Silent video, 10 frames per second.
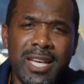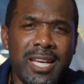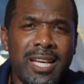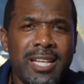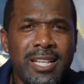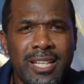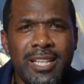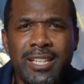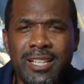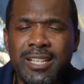And
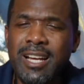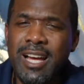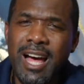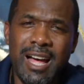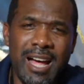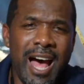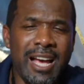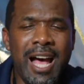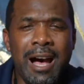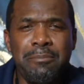
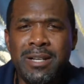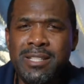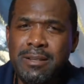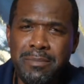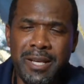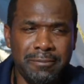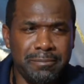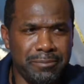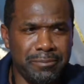I must admit,